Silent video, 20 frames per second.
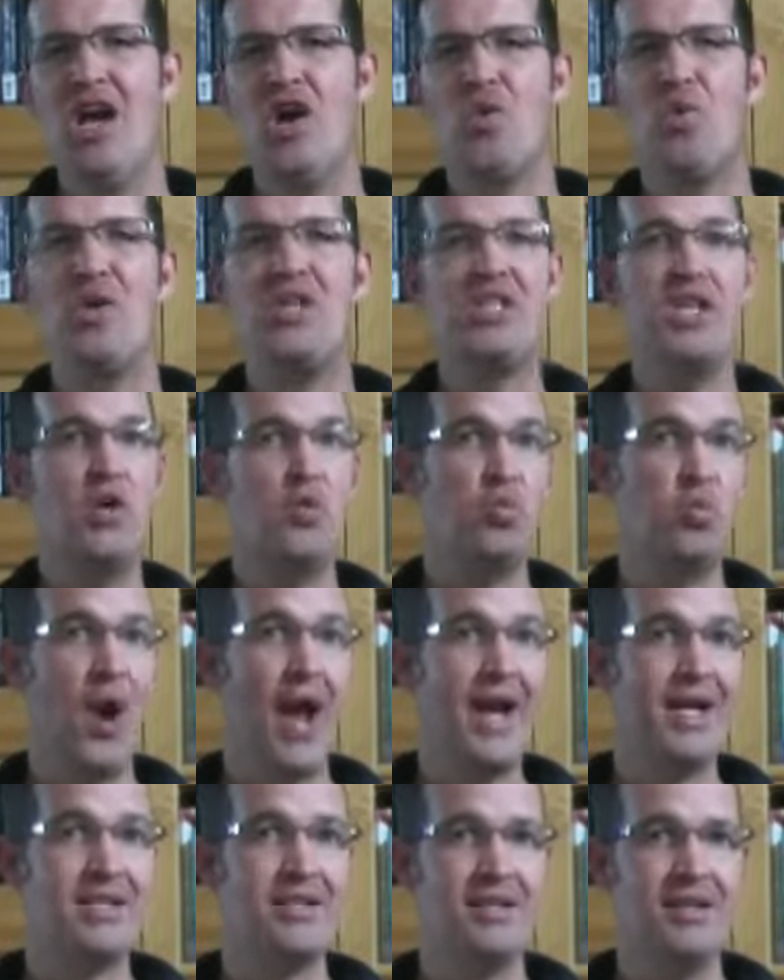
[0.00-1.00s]
We see
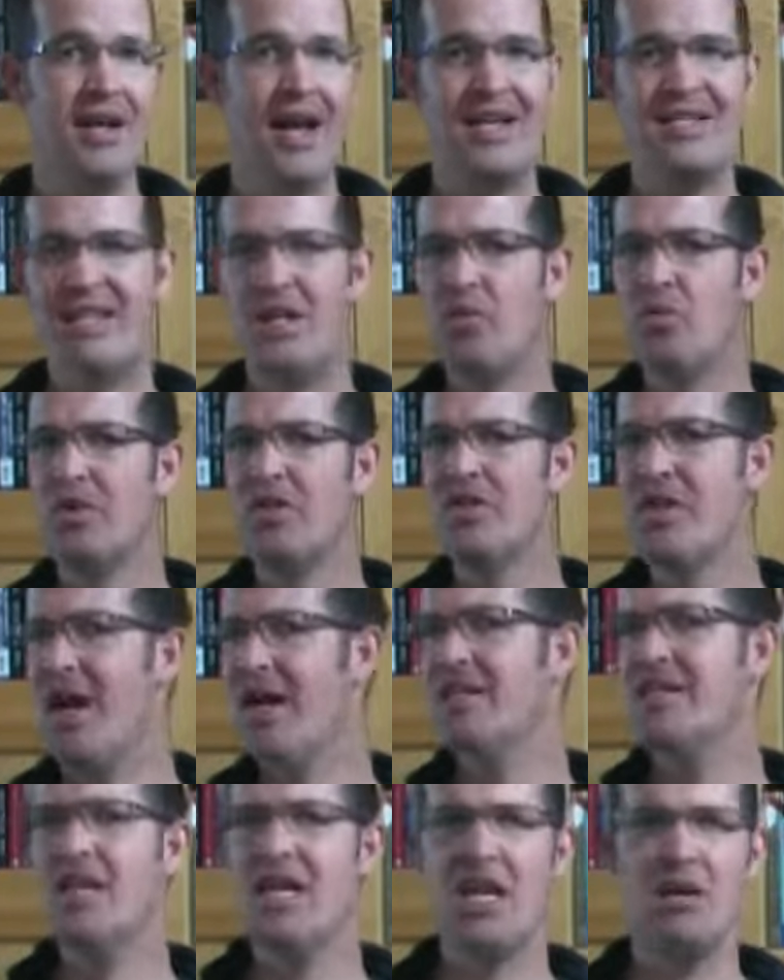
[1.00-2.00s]
Rex as he
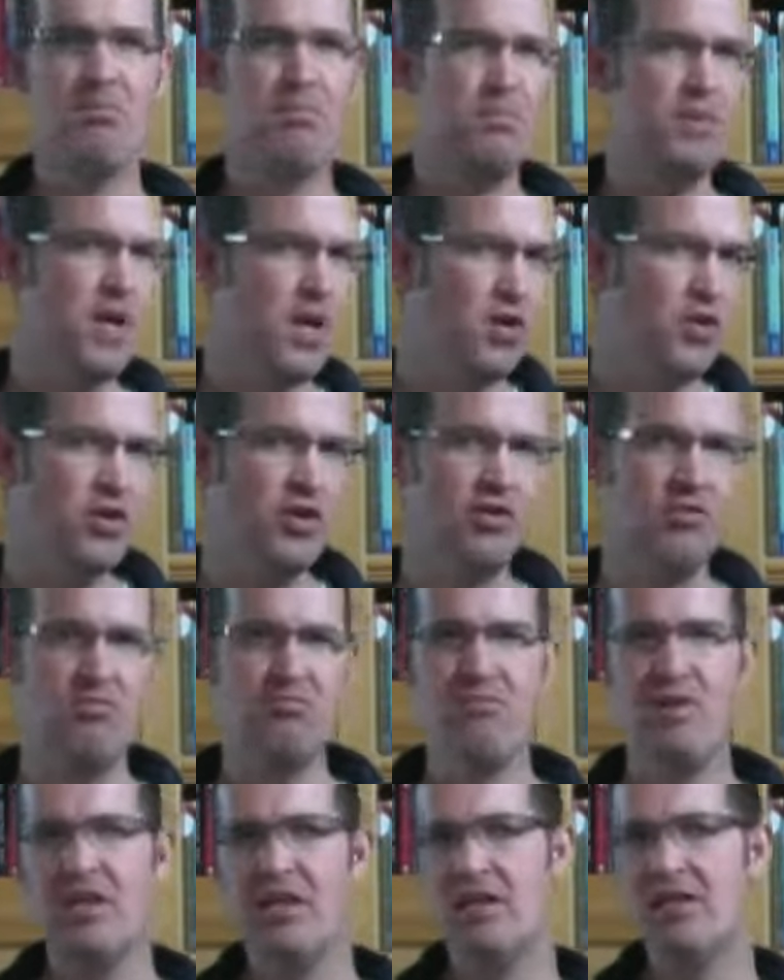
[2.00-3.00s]
recites Imperial
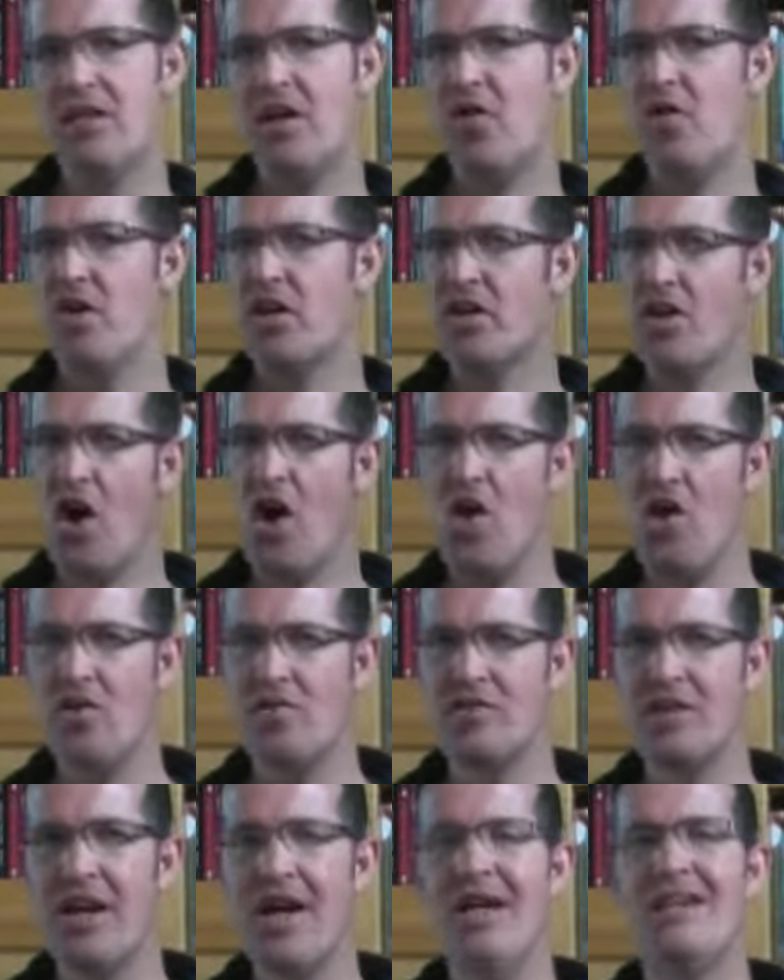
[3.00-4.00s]
military
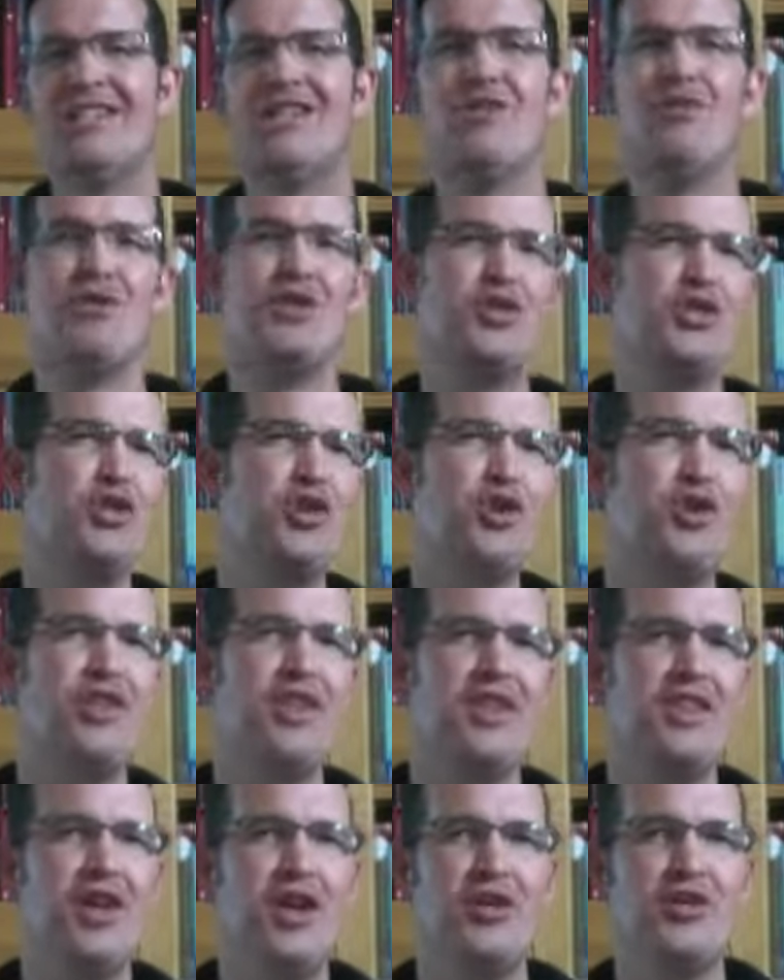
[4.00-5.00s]
codes to ensure
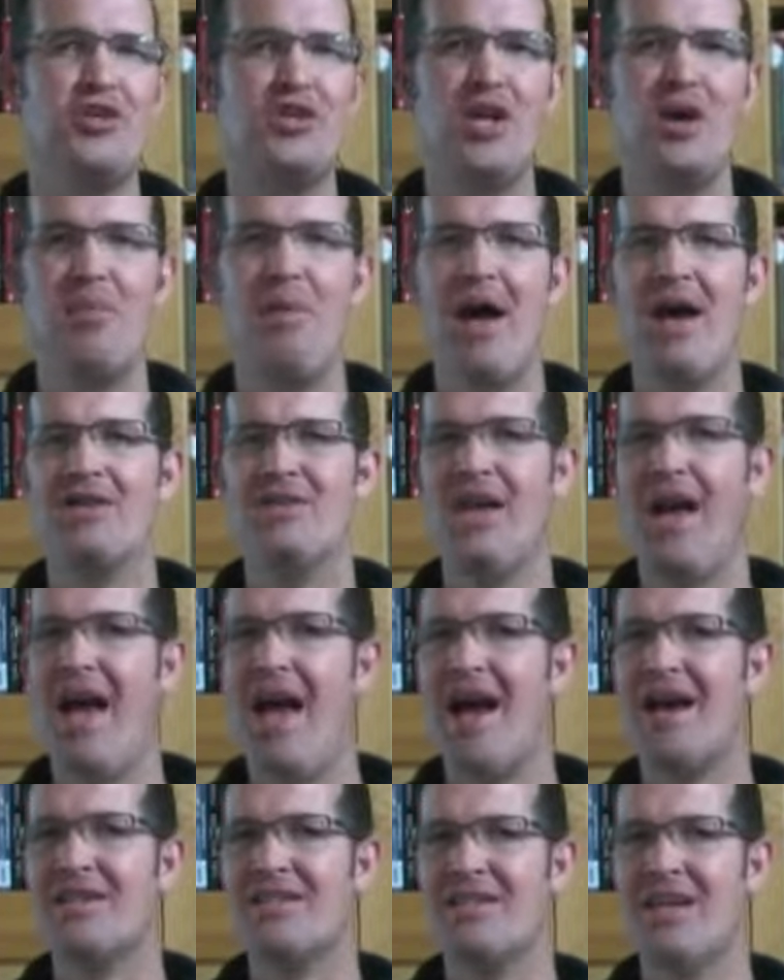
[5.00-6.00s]
that their ship has
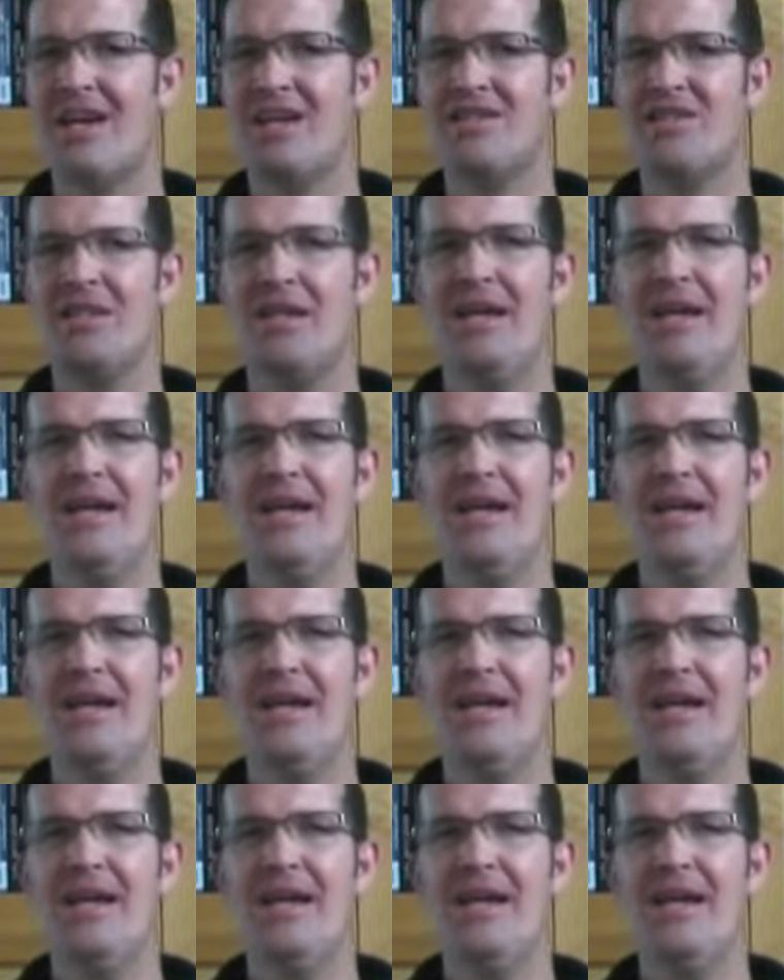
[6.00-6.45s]
access,